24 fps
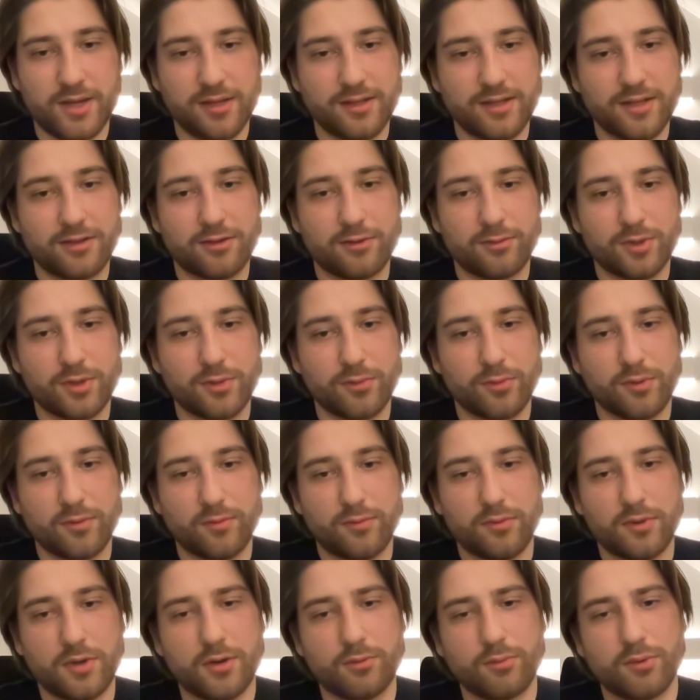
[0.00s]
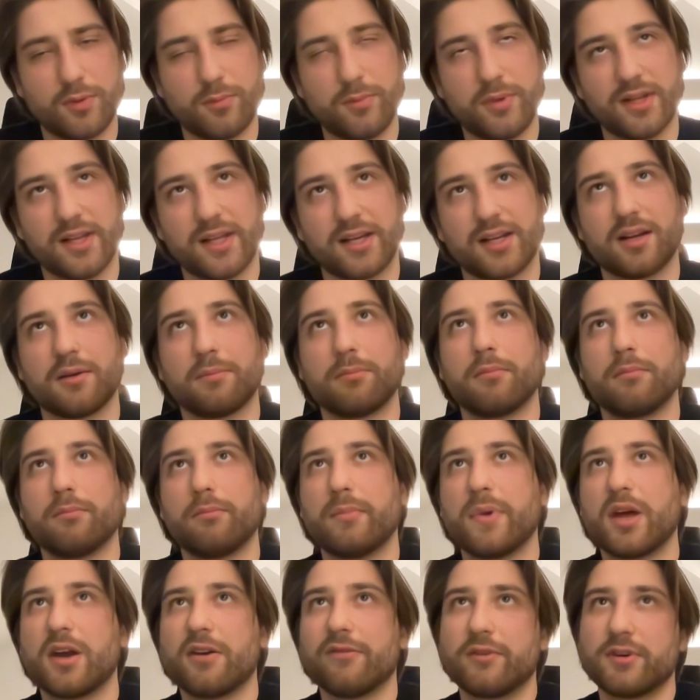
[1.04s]
The other one would be like a
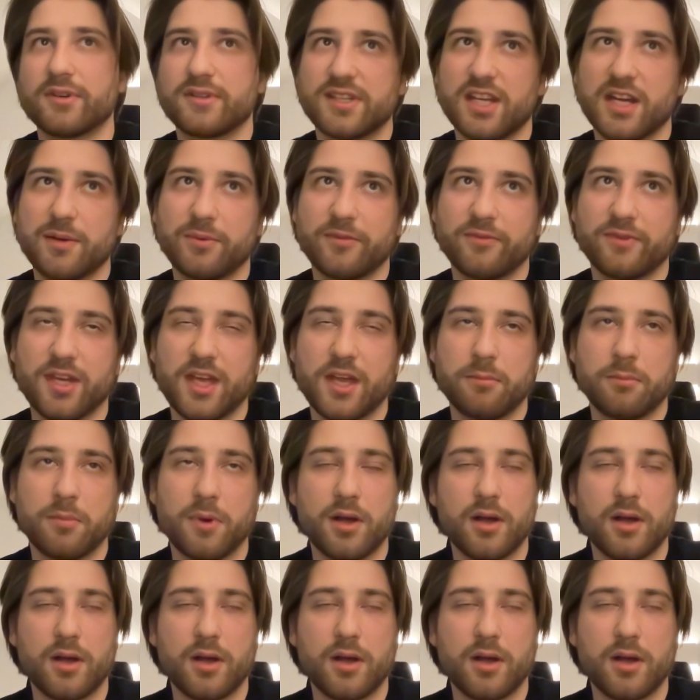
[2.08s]
metaverse type of game.